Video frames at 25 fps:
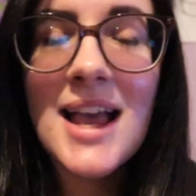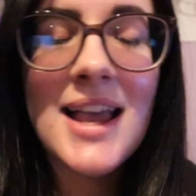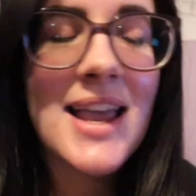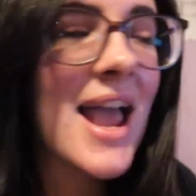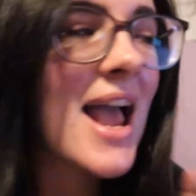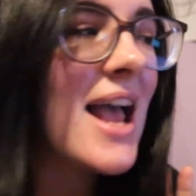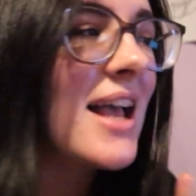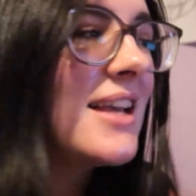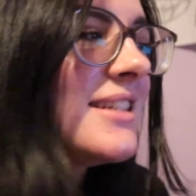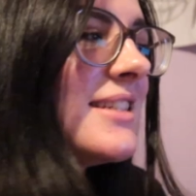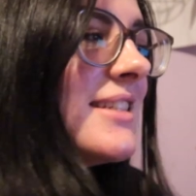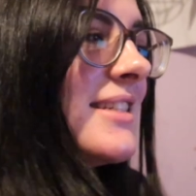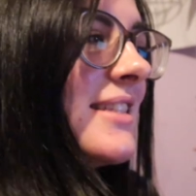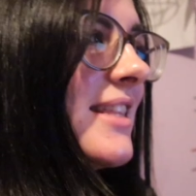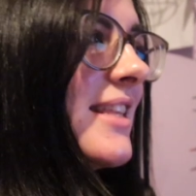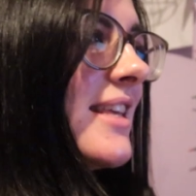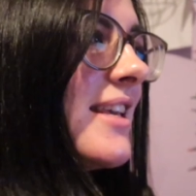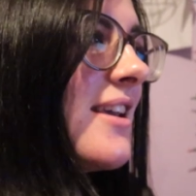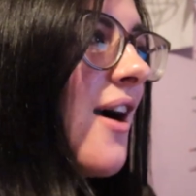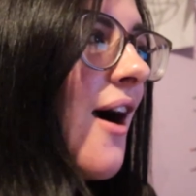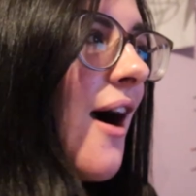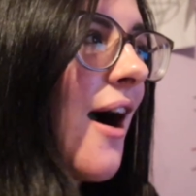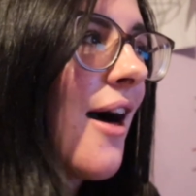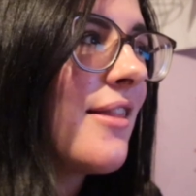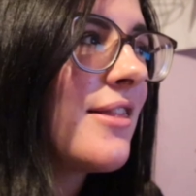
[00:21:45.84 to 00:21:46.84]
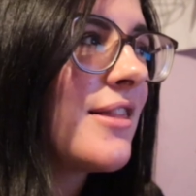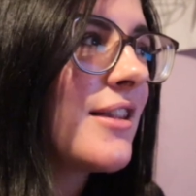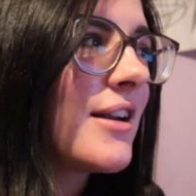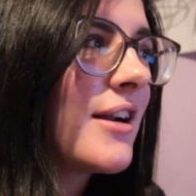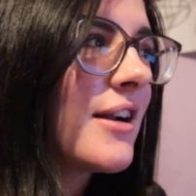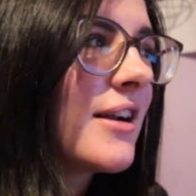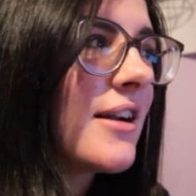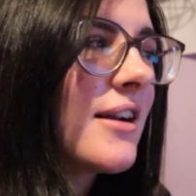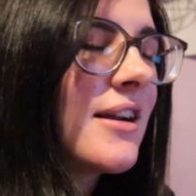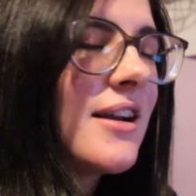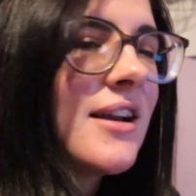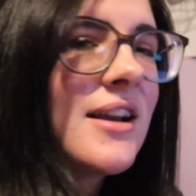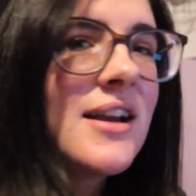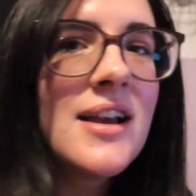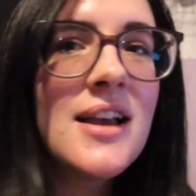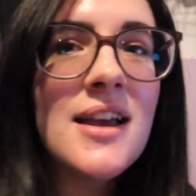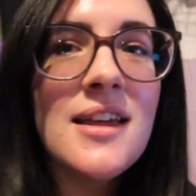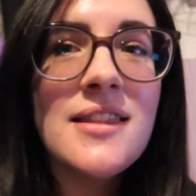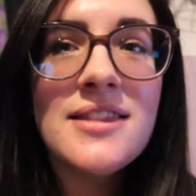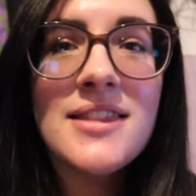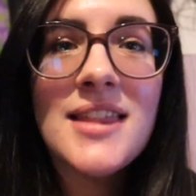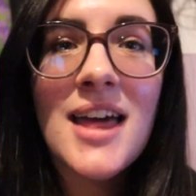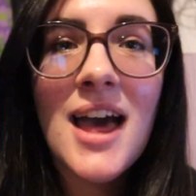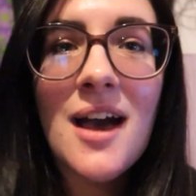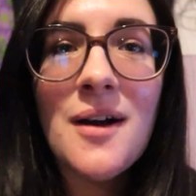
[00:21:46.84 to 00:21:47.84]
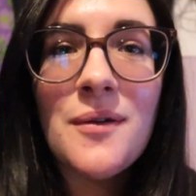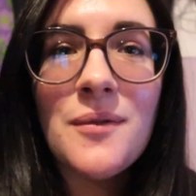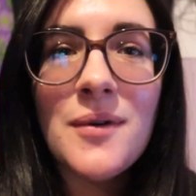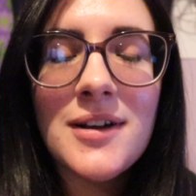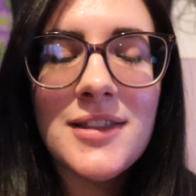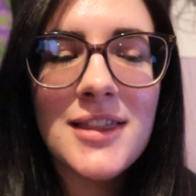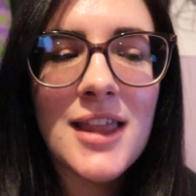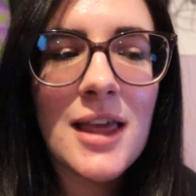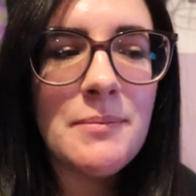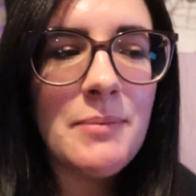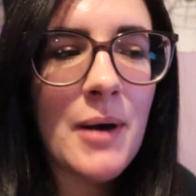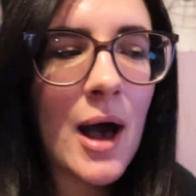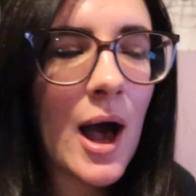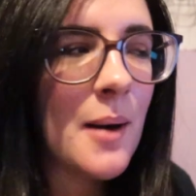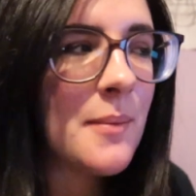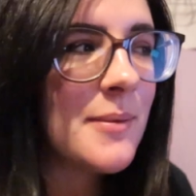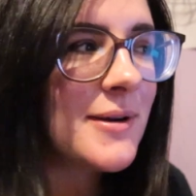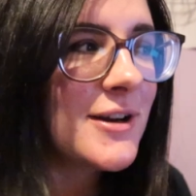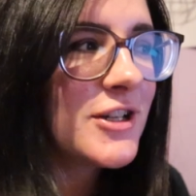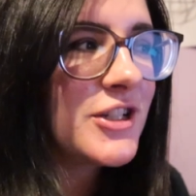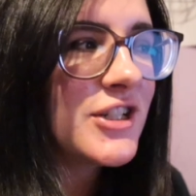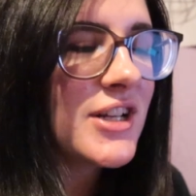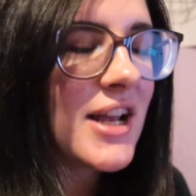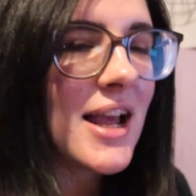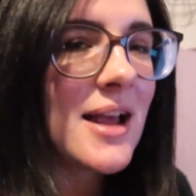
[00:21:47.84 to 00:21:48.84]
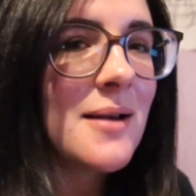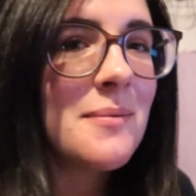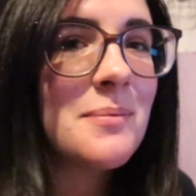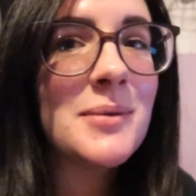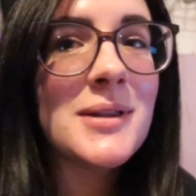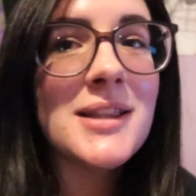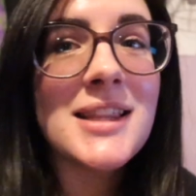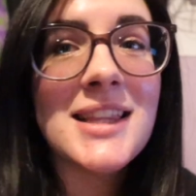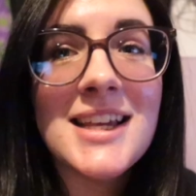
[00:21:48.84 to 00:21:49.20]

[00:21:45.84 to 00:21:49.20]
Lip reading: I asked the author that when they publish it,